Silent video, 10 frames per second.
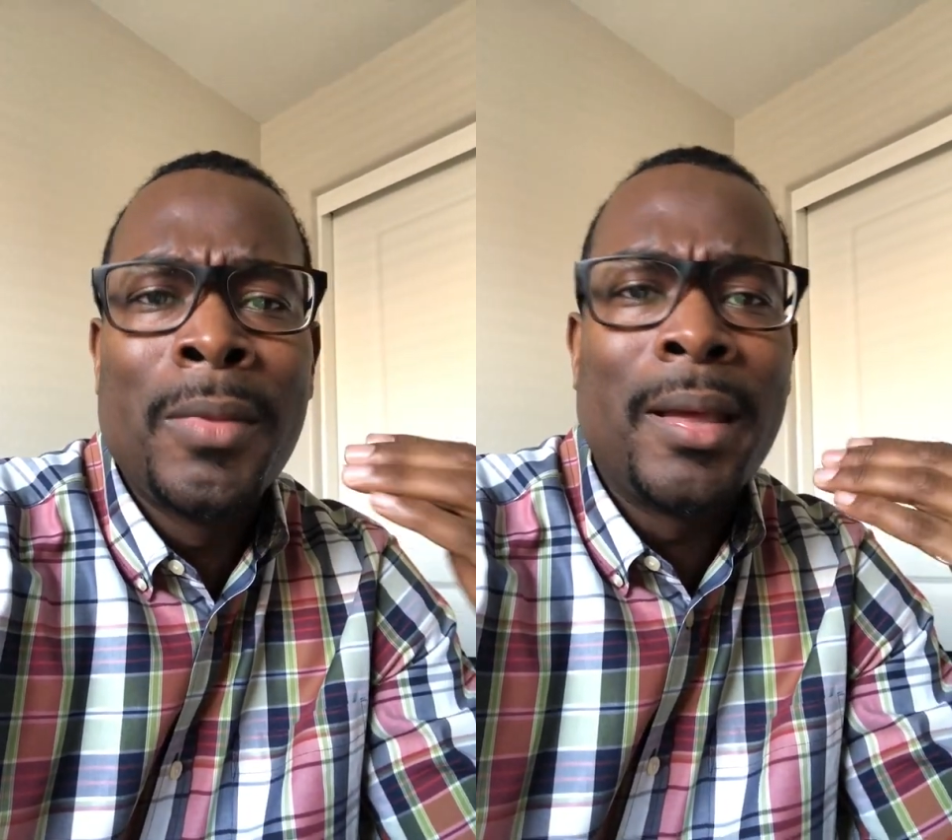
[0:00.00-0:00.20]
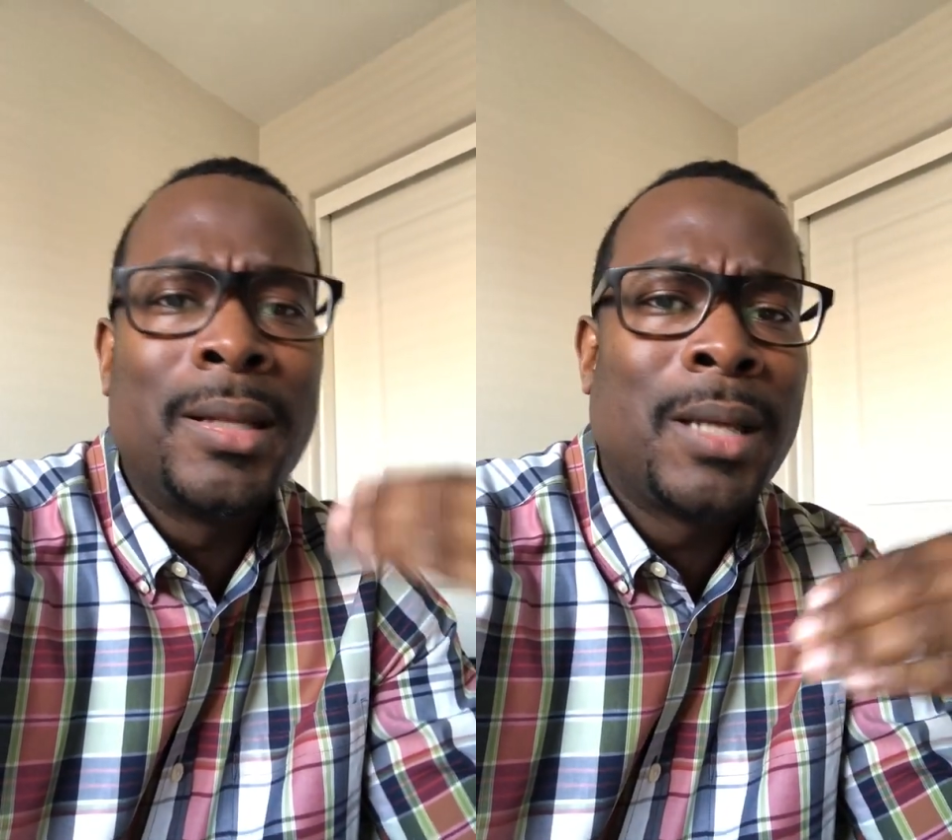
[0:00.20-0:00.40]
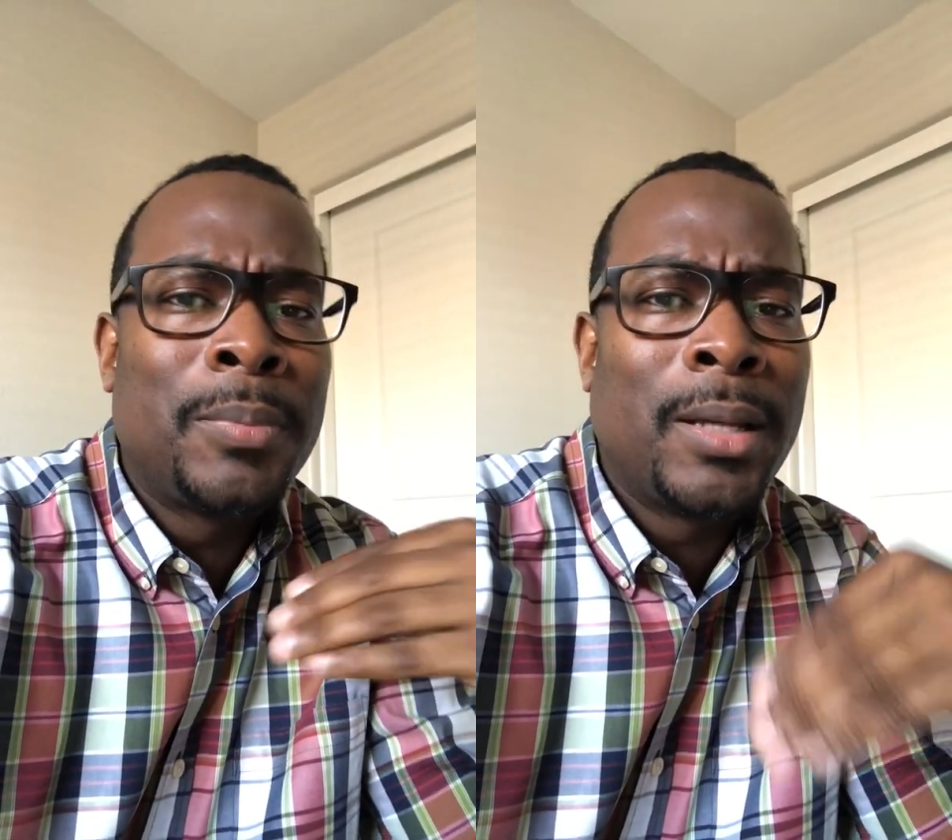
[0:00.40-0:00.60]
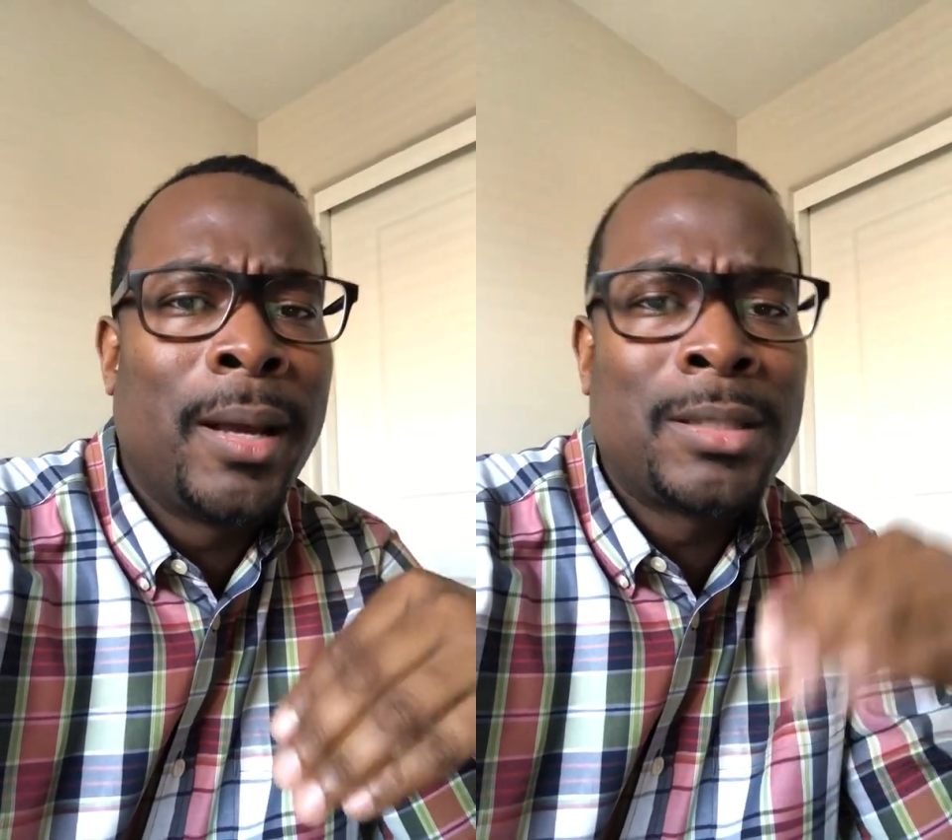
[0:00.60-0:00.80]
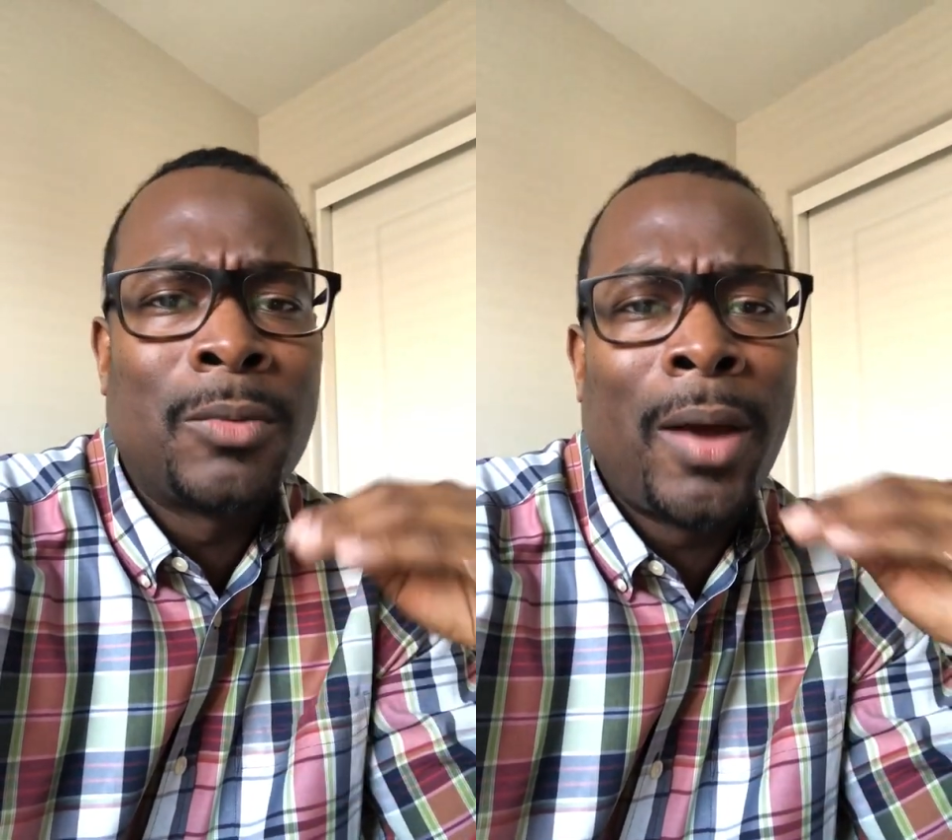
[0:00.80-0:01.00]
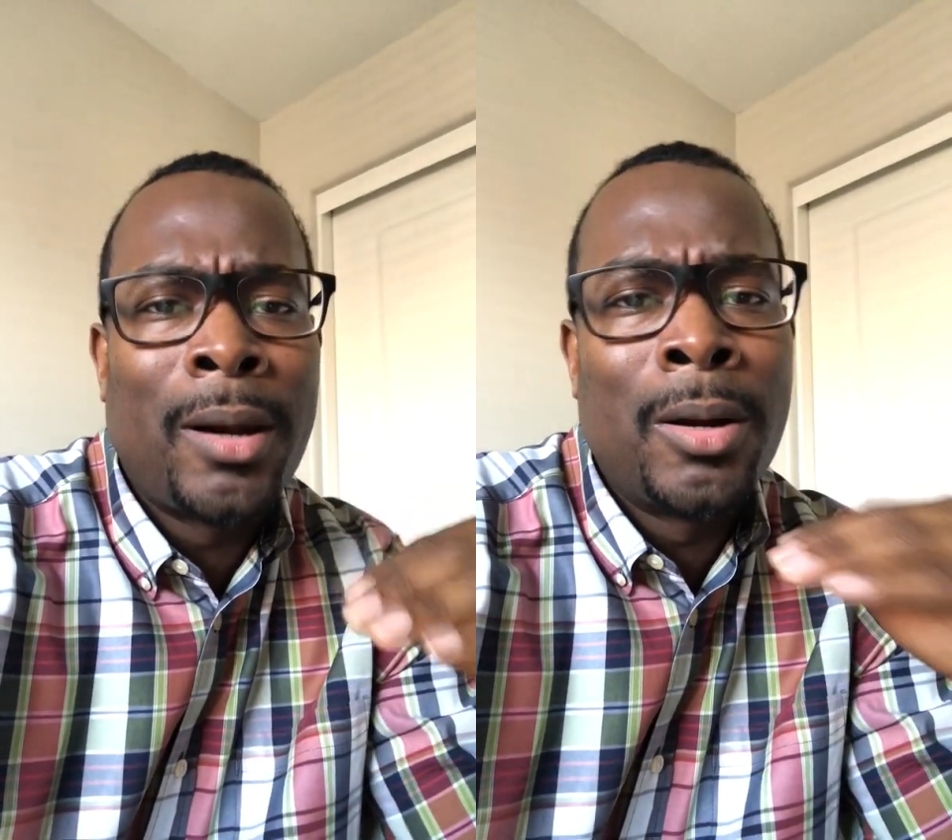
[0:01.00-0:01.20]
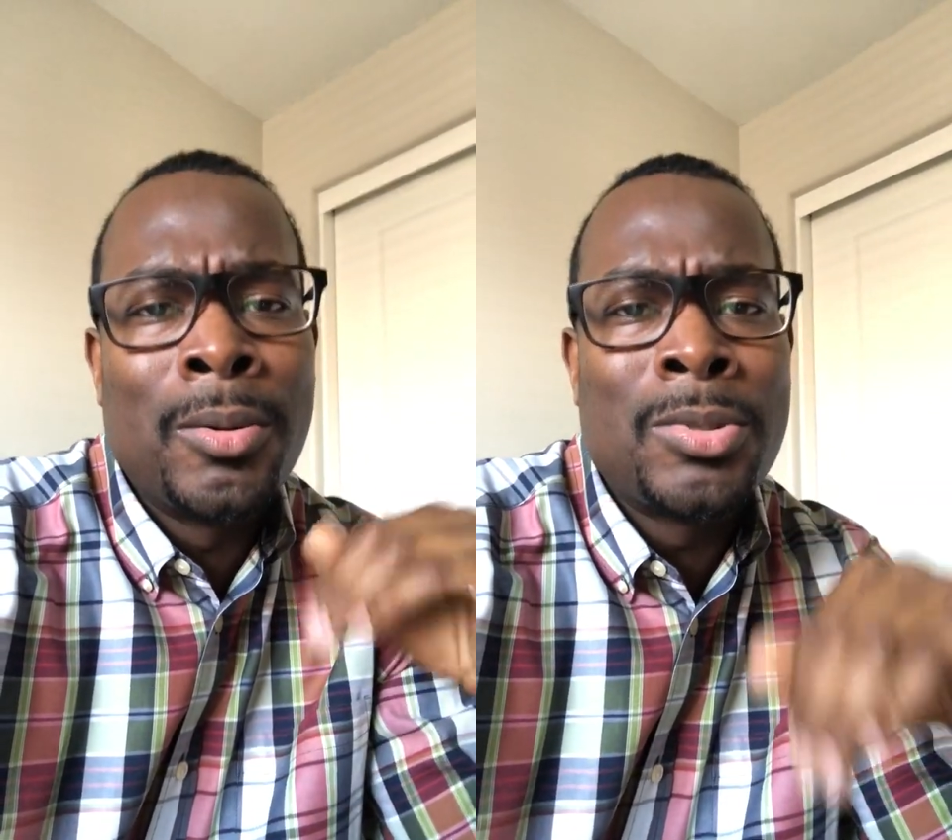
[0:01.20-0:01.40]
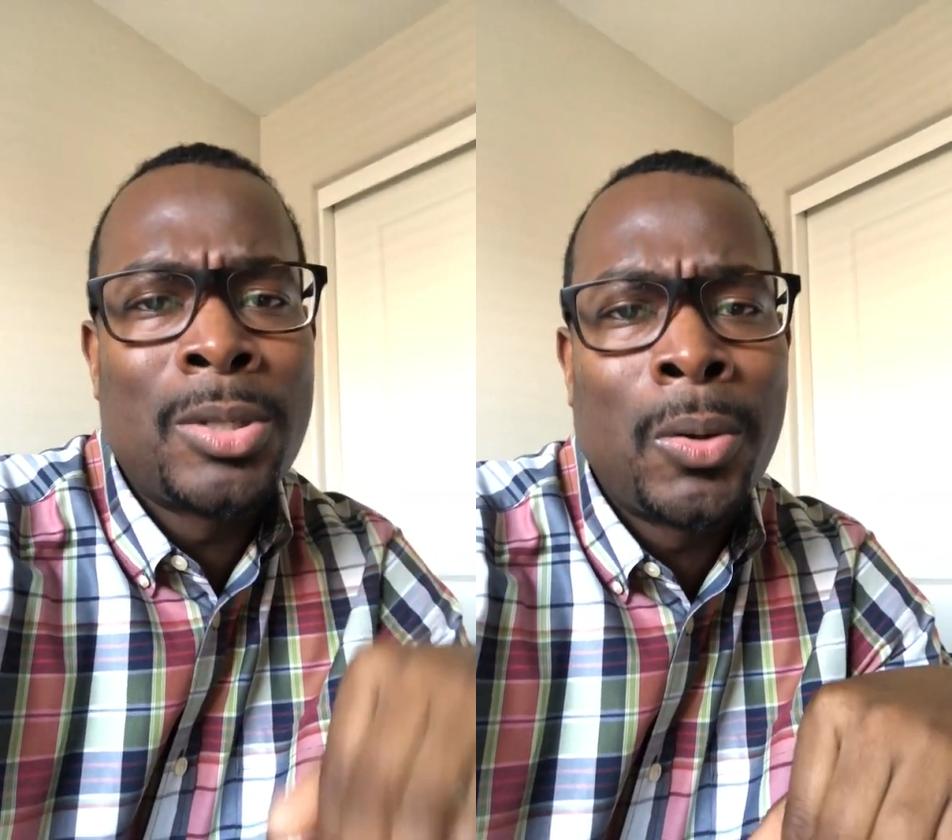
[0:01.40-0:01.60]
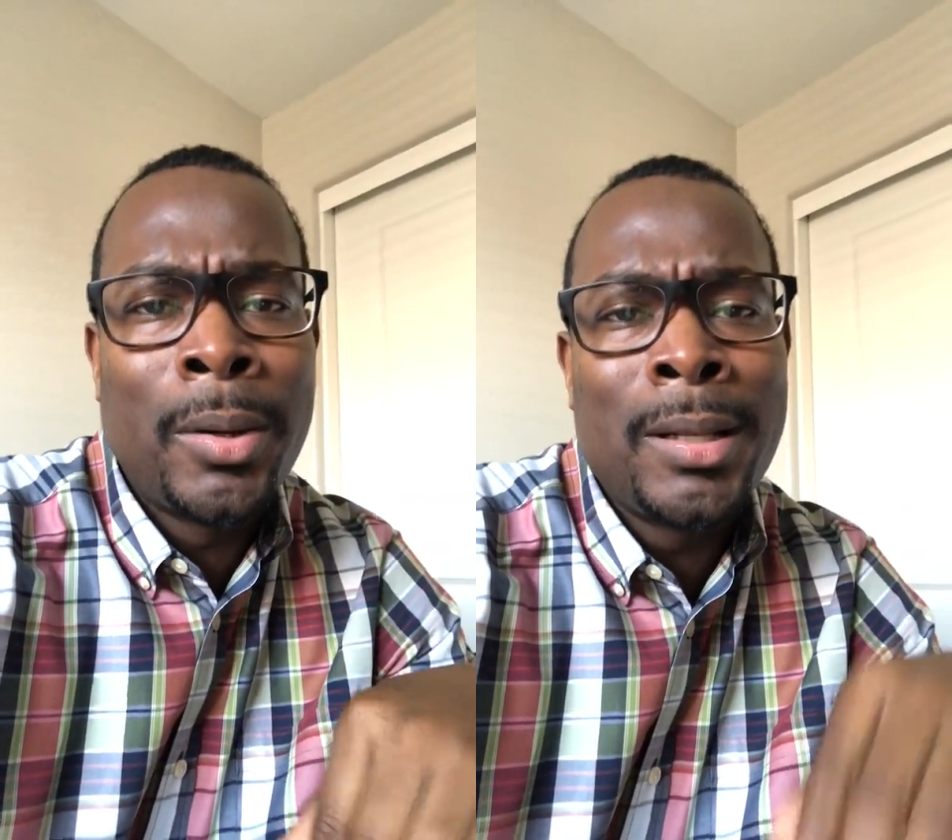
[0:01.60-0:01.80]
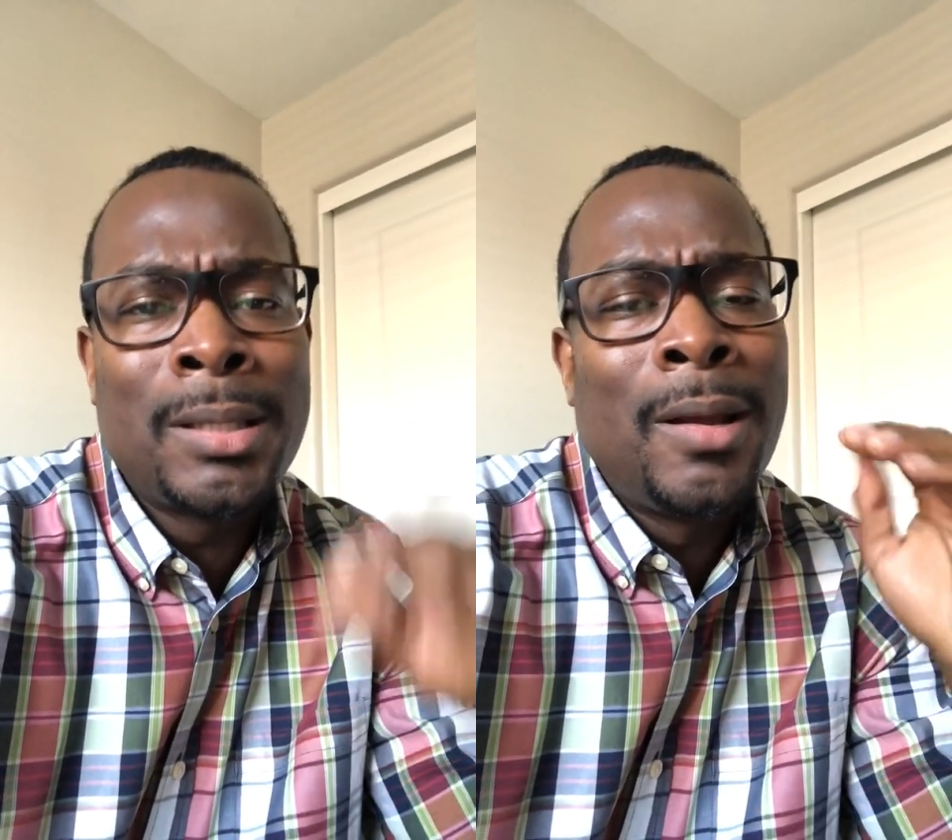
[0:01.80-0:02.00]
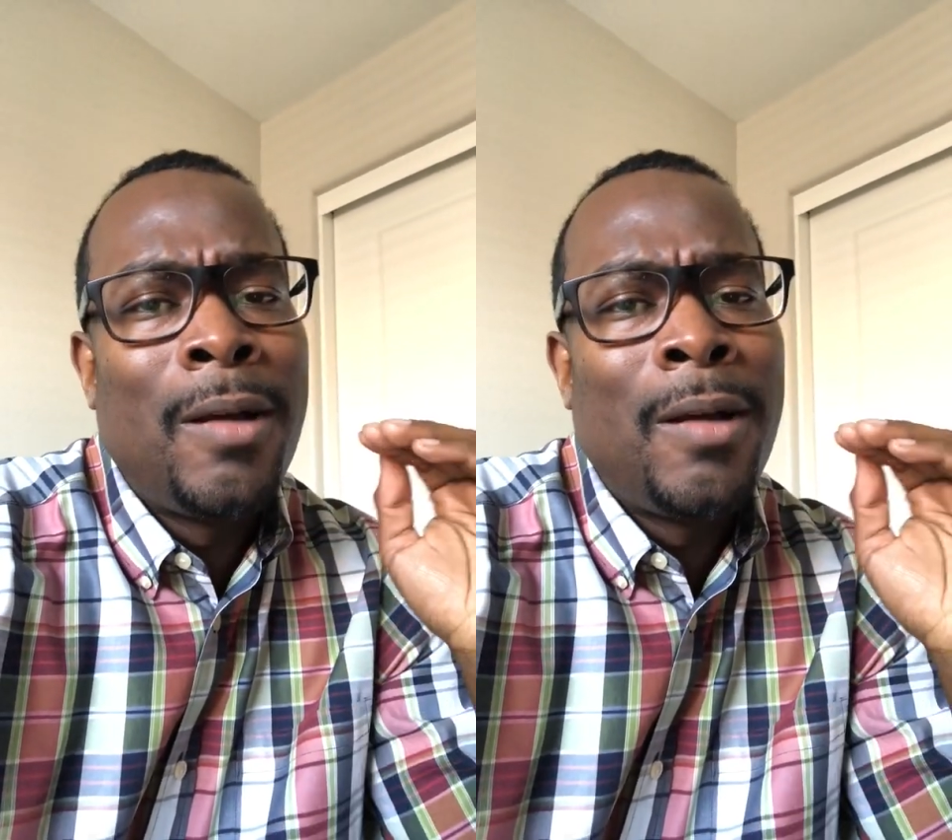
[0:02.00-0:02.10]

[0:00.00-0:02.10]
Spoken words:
It's up to us to write our own stories.